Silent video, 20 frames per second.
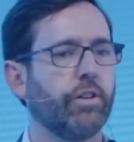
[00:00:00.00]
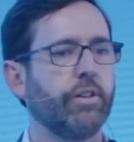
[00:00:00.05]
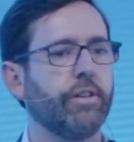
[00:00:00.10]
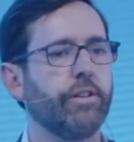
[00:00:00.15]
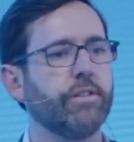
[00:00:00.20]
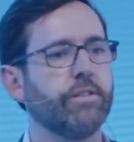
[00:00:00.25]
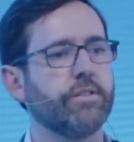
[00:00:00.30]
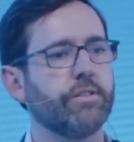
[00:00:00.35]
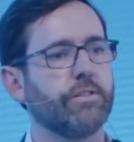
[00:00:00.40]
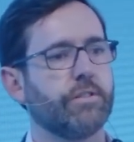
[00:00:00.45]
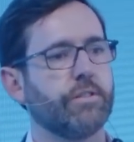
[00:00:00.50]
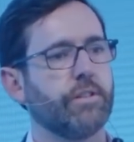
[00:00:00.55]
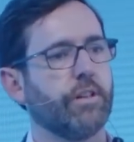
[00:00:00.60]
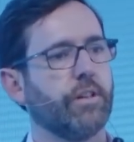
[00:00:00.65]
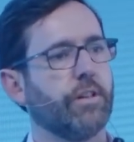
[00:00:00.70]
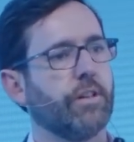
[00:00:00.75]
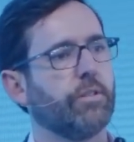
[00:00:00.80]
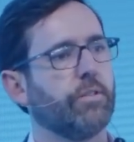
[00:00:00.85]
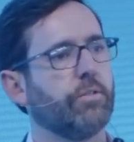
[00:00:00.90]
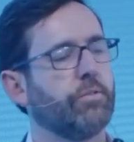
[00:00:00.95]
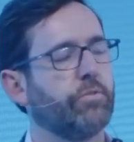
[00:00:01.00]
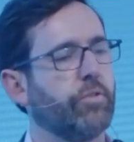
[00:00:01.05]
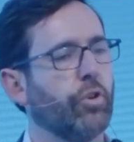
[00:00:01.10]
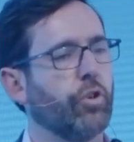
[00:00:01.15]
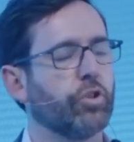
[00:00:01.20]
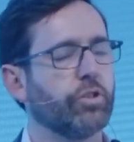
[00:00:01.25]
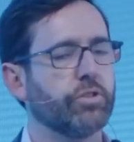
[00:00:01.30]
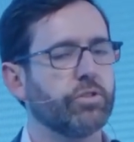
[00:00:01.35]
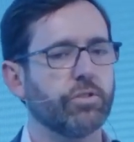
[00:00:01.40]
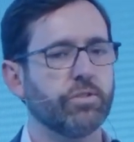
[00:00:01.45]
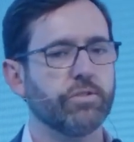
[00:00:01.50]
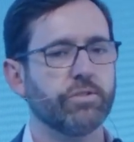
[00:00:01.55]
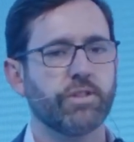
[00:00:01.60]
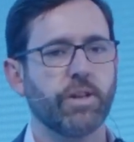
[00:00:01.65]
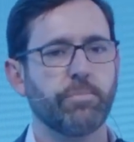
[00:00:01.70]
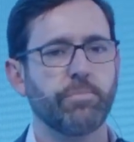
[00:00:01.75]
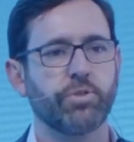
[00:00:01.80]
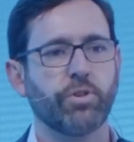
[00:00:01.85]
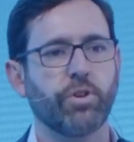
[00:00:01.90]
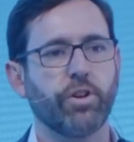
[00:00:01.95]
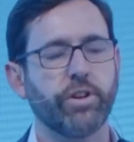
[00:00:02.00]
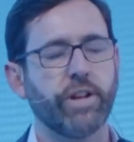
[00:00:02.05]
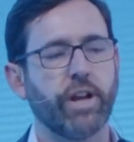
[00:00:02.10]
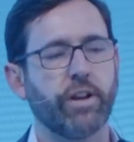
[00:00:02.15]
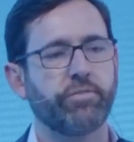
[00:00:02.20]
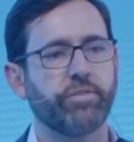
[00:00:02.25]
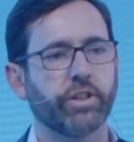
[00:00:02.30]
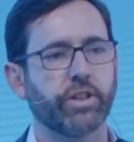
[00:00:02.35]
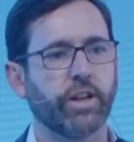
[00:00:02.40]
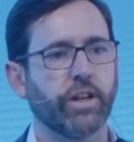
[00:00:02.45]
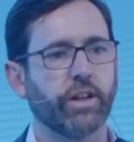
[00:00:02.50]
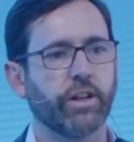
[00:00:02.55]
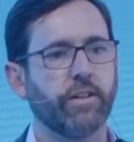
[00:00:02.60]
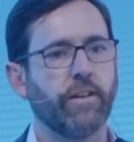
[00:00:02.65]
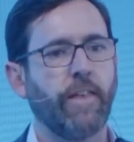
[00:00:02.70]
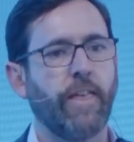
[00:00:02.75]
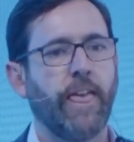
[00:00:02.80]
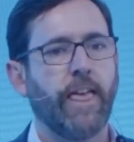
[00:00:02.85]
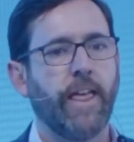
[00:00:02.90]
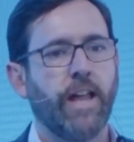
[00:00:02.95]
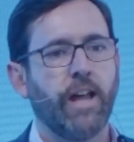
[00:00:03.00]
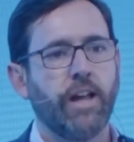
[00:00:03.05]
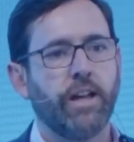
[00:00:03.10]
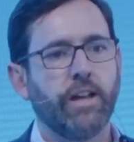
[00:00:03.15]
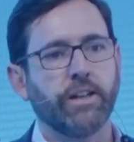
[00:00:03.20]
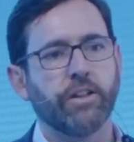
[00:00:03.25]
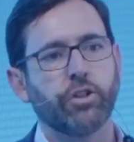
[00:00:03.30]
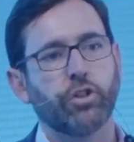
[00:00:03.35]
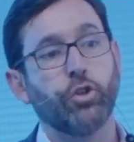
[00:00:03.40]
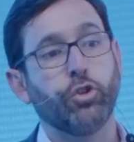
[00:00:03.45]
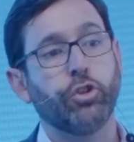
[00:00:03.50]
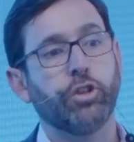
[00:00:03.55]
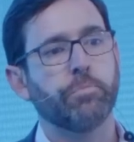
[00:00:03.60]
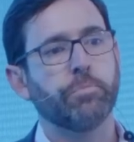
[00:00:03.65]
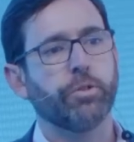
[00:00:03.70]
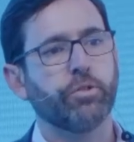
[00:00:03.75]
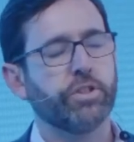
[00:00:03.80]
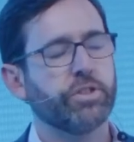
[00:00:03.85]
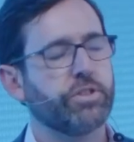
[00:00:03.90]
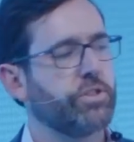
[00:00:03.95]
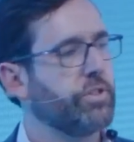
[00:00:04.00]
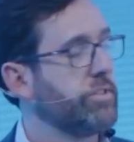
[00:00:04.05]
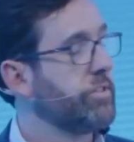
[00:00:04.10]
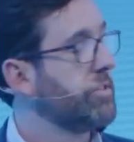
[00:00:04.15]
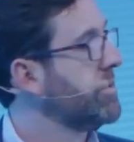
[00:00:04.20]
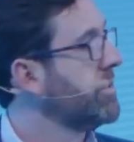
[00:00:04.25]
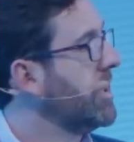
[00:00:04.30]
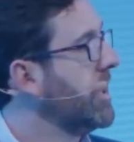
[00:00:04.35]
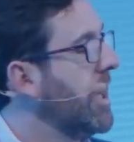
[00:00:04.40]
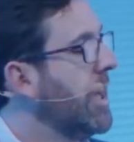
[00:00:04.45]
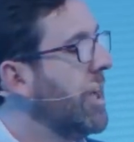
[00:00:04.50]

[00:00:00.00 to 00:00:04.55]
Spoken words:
is focused on sub-Saharan Africa, including Mauritius.